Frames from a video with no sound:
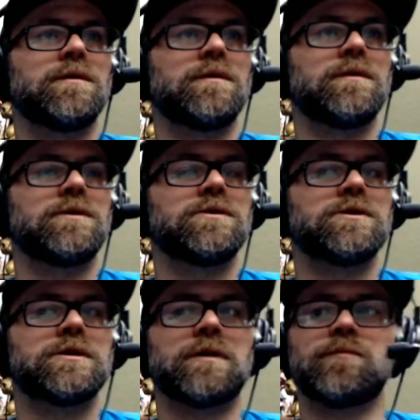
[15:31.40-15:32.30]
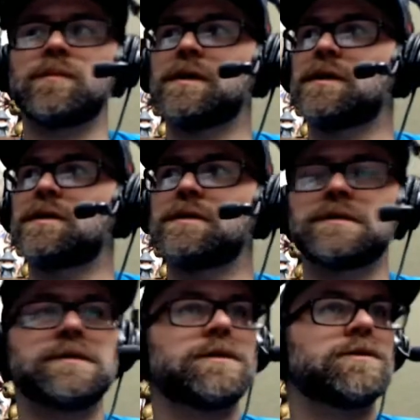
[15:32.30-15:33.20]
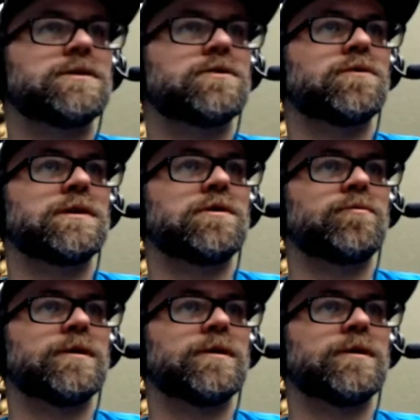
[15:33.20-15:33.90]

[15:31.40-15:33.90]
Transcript: Just help tell the story a little bit.